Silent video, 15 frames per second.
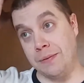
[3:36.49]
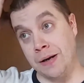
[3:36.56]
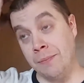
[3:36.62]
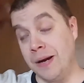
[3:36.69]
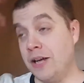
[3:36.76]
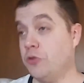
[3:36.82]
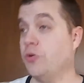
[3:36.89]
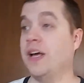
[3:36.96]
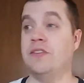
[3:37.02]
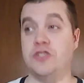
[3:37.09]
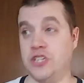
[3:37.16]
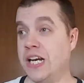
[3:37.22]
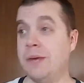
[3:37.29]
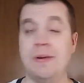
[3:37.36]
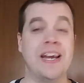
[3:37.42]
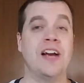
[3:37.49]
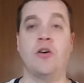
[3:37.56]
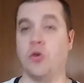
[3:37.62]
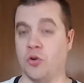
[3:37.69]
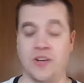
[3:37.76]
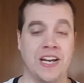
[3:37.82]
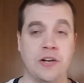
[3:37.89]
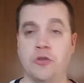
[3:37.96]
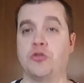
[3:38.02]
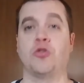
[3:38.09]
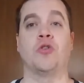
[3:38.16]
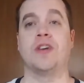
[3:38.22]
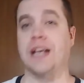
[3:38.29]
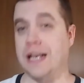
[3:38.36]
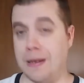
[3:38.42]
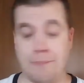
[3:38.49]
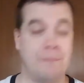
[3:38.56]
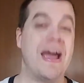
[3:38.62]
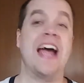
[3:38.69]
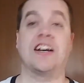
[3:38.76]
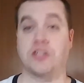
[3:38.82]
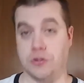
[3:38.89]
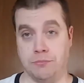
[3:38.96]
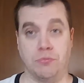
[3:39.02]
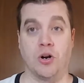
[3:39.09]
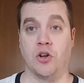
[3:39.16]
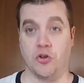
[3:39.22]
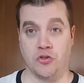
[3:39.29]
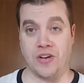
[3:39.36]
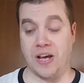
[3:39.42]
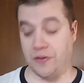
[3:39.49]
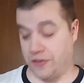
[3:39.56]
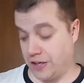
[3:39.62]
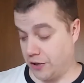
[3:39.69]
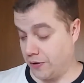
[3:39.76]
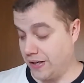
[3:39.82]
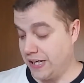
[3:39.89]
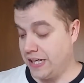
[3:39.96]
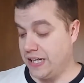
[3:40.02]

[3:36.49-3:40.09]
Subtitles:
You might as well have JBL, Orlando Jordan, and the Basham brothers out there